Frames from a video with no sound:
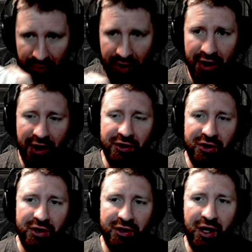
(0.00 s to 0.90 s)
way to get
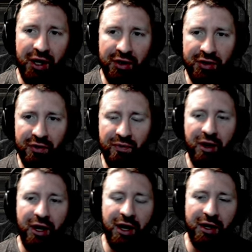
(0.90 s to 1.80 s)
6 sockets in a
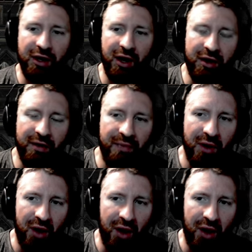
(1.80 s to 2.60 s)
one-handed item.